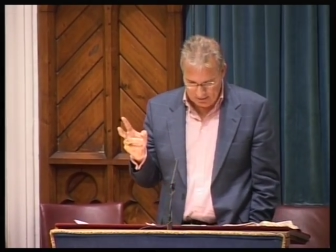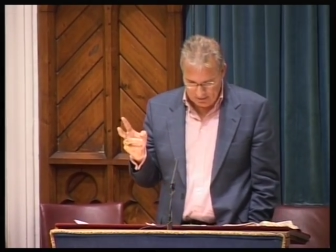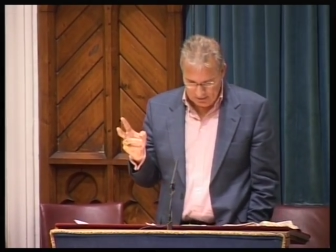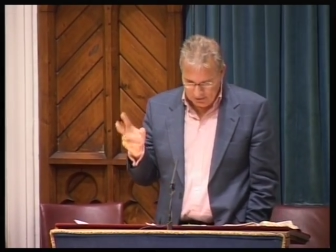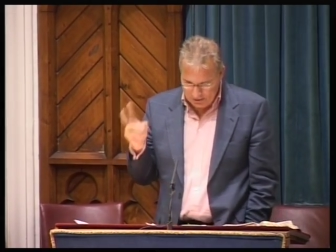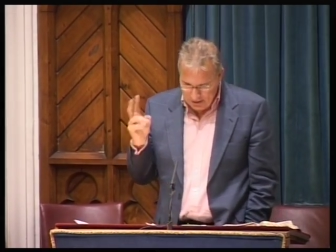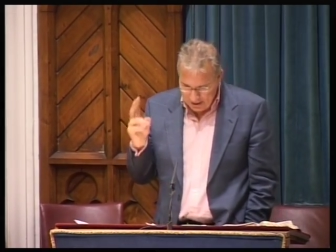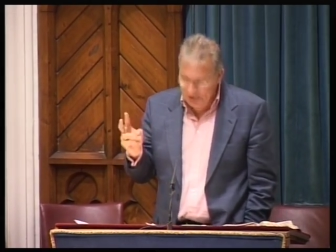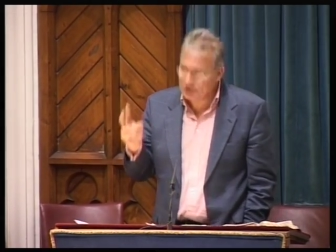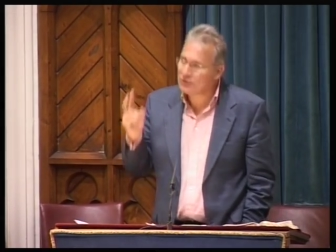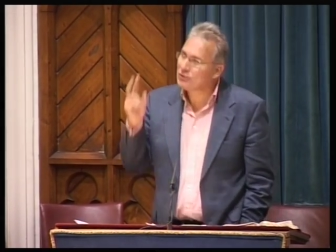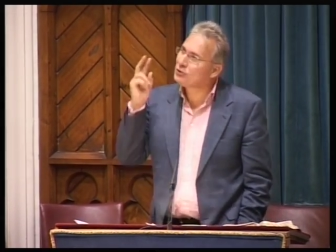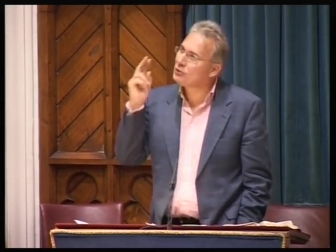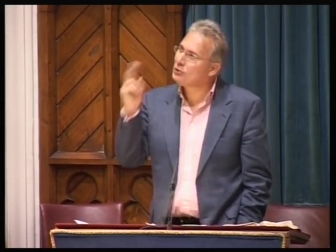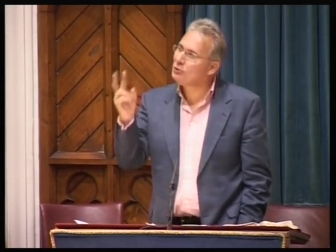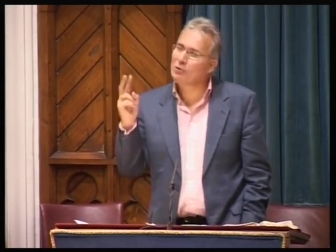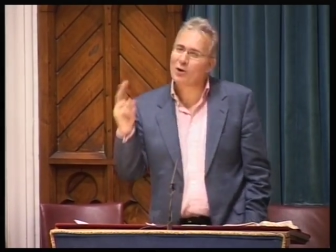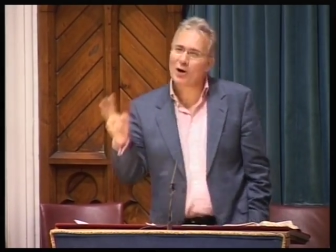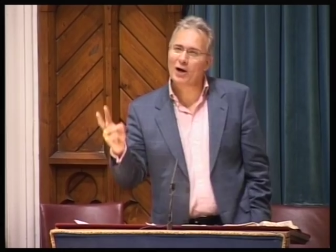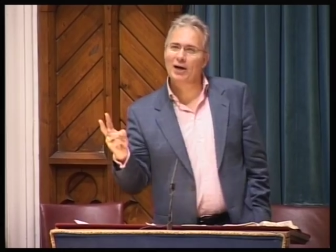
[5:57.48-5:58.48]
Just
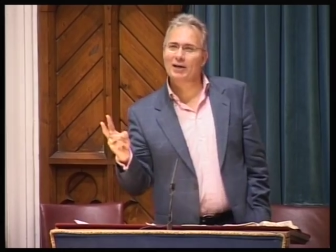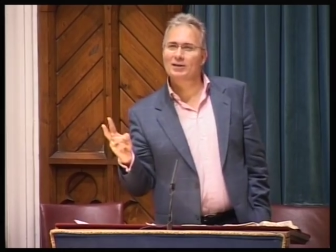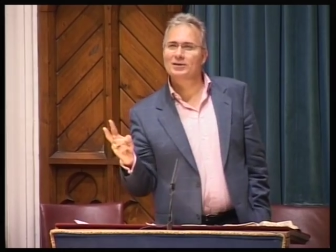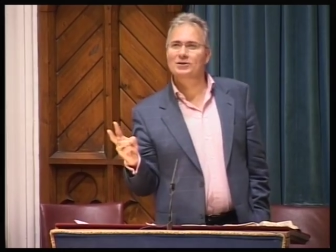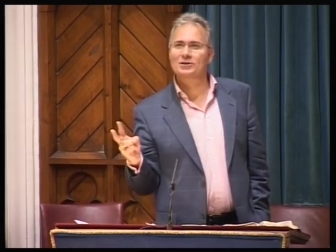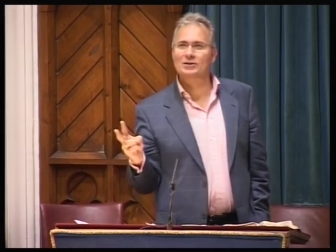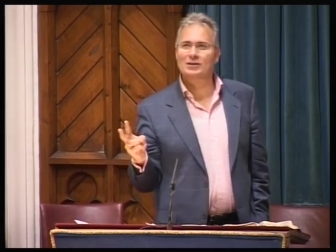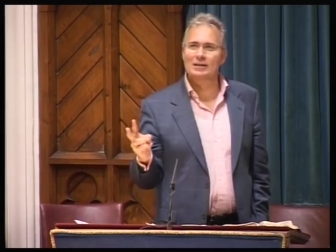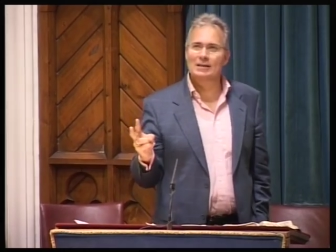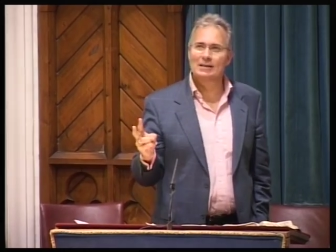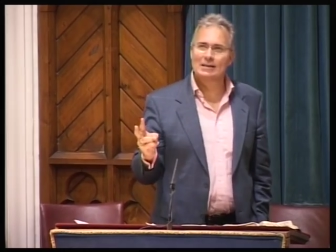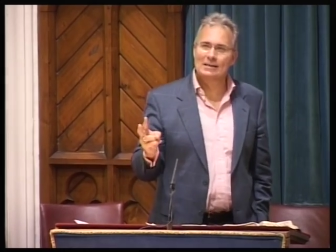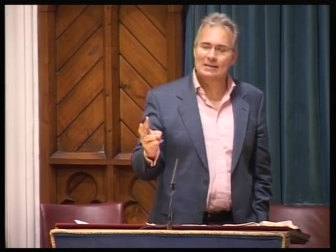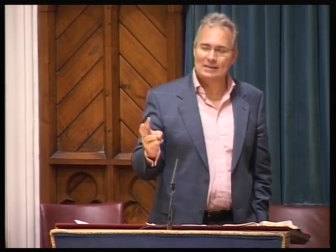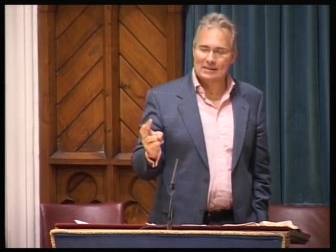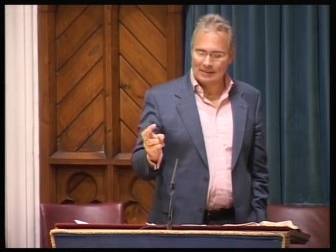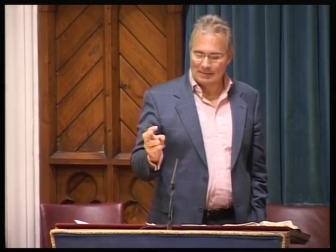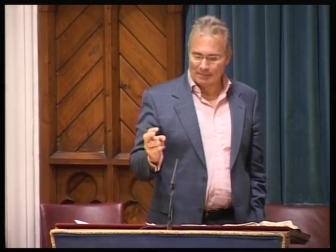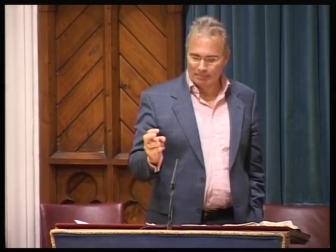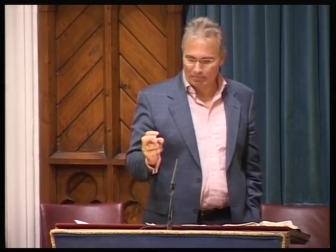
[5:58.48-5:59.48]
two words,
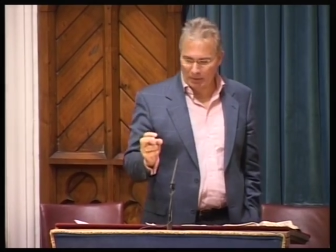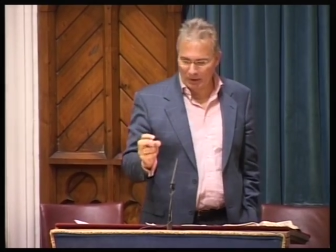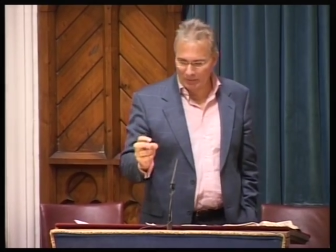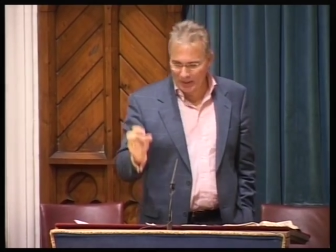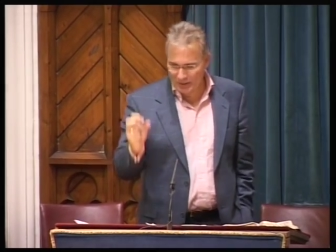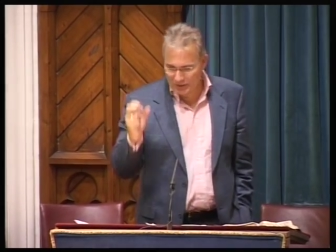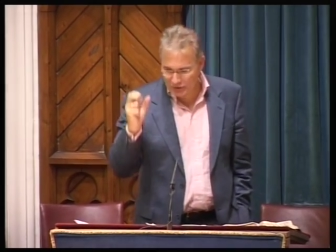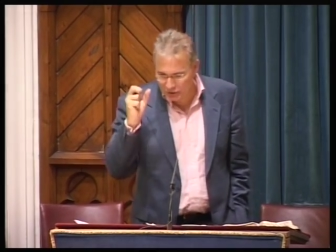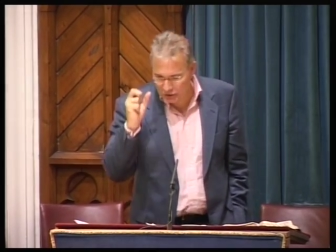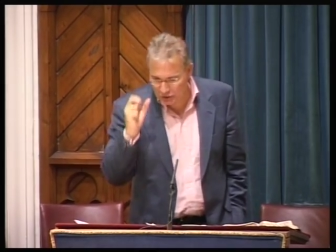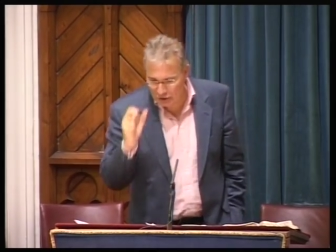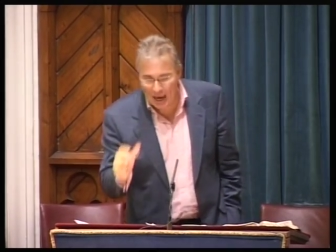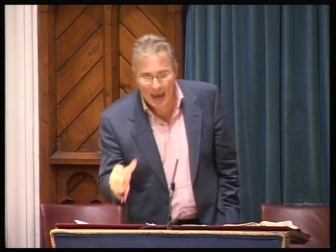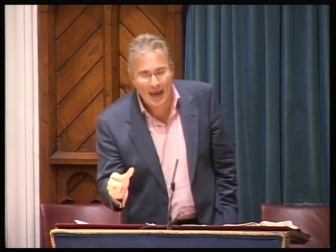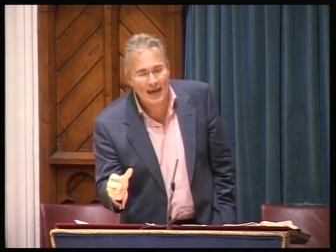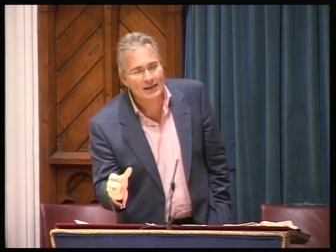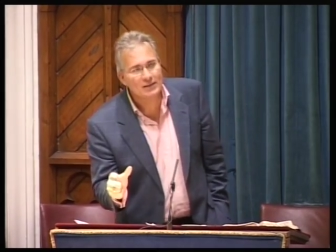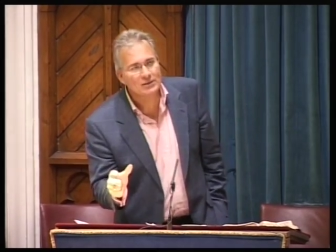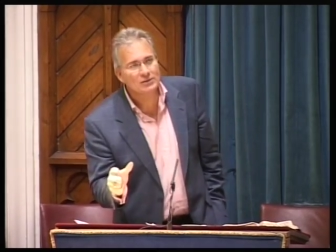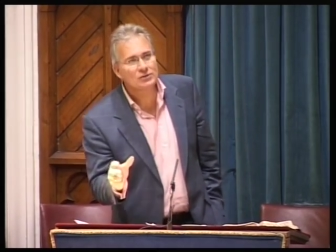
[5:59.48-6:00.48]
but they
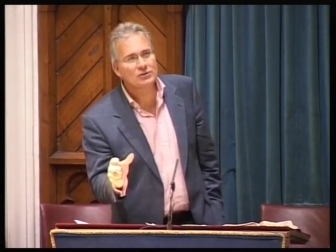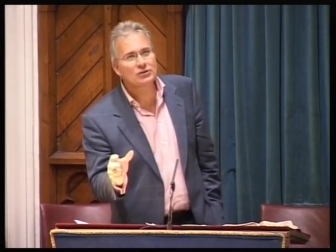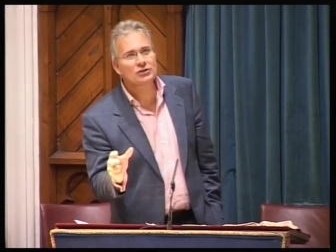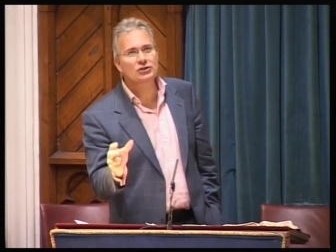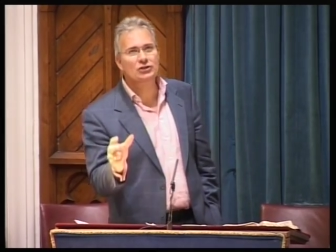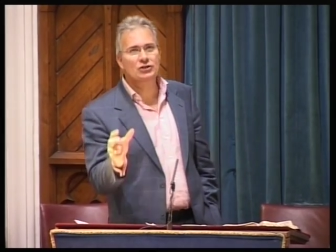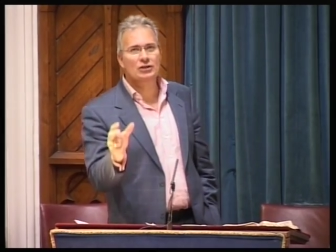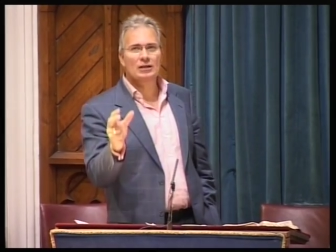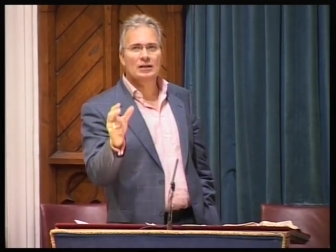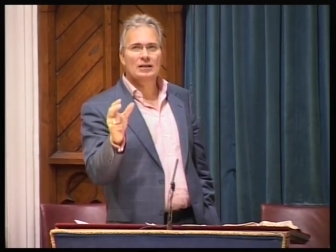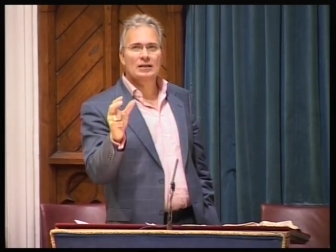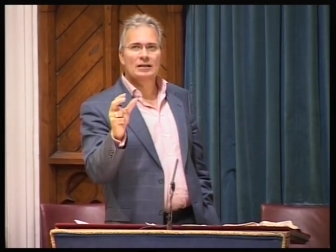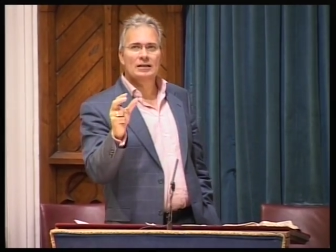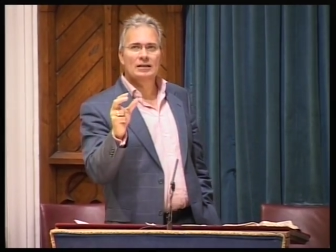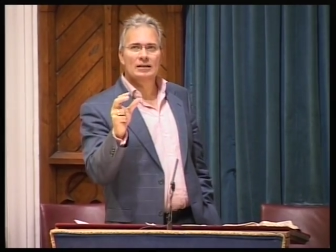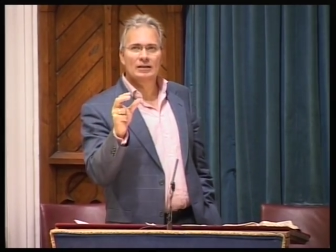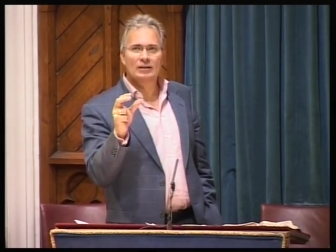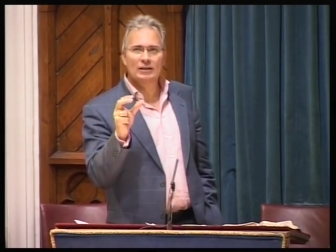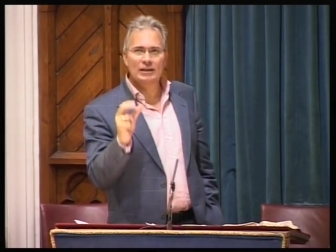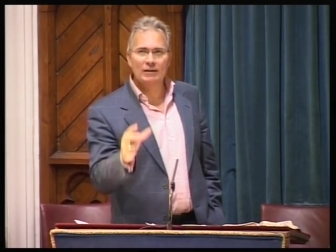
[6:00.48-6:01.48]
changed
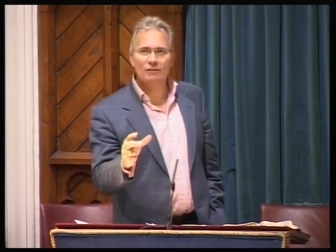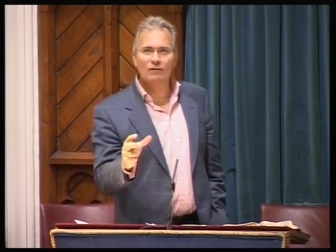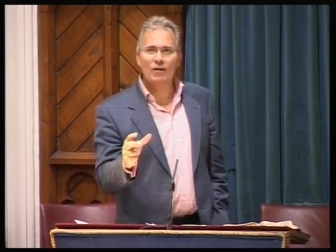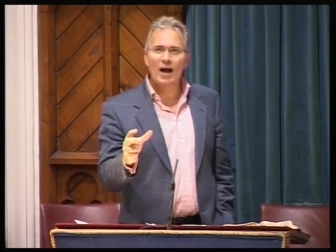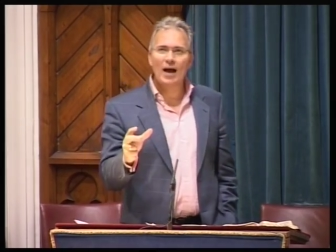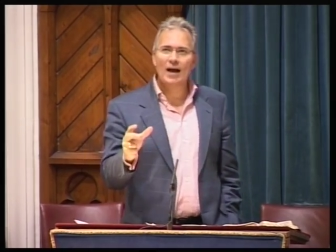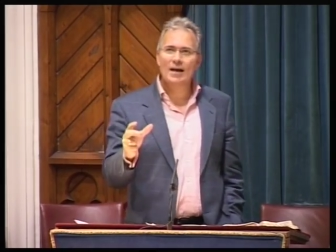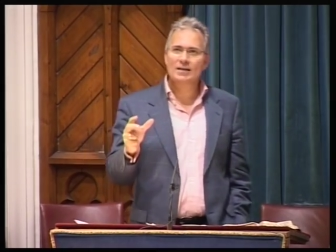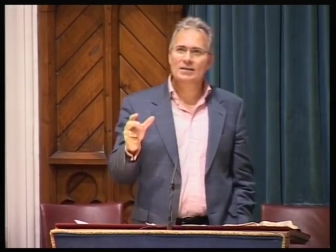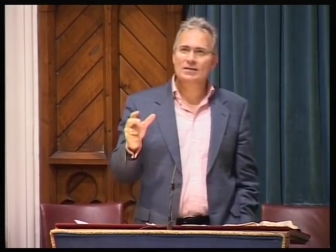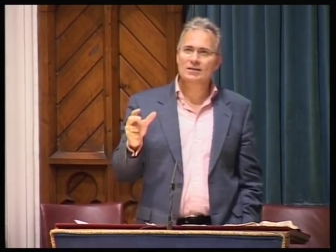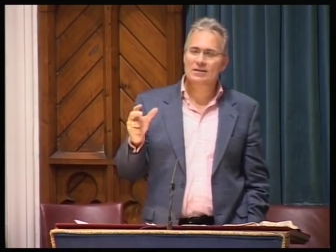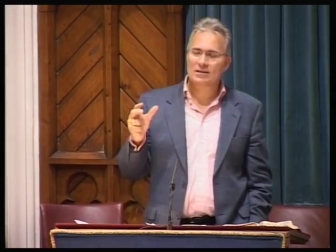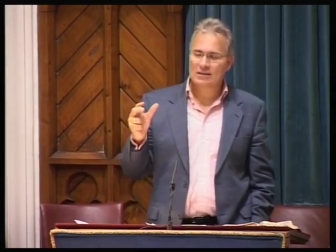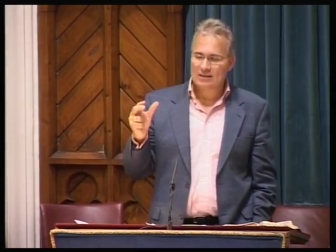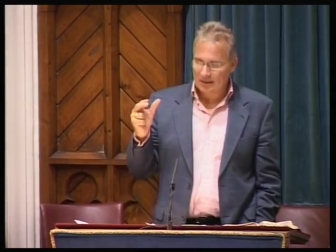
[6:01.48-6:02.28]
Levi's